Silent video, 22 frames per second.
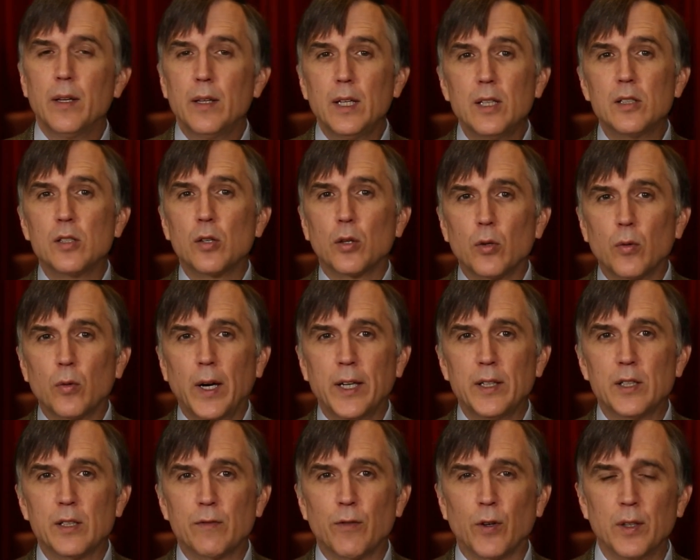These are the
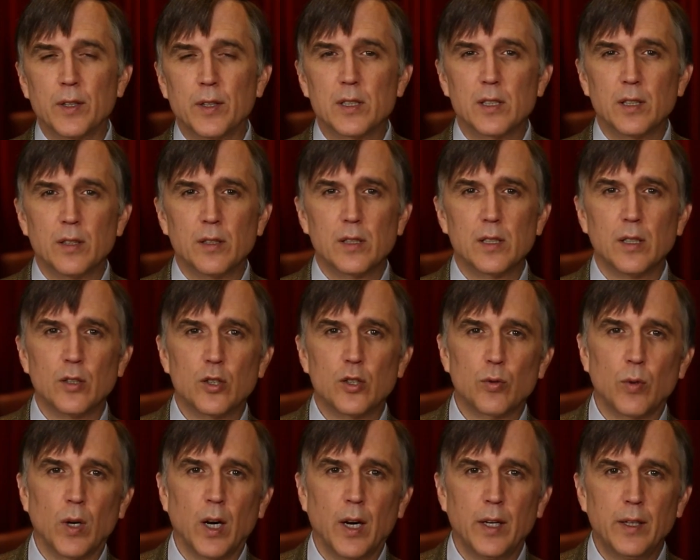rights, for instance,
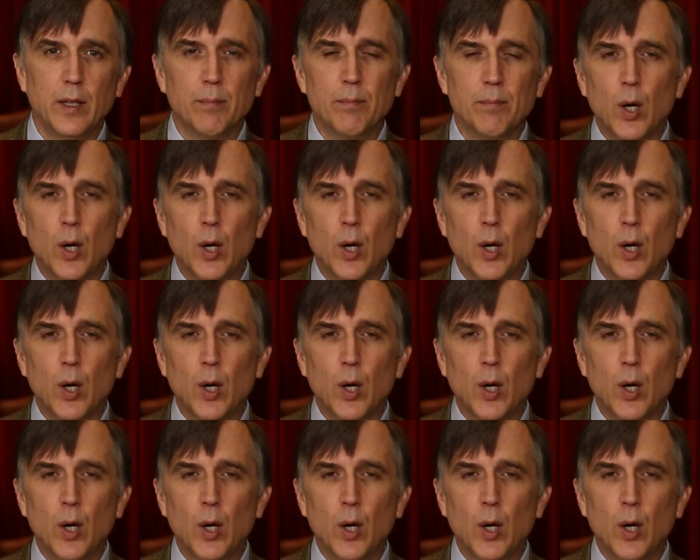enshrined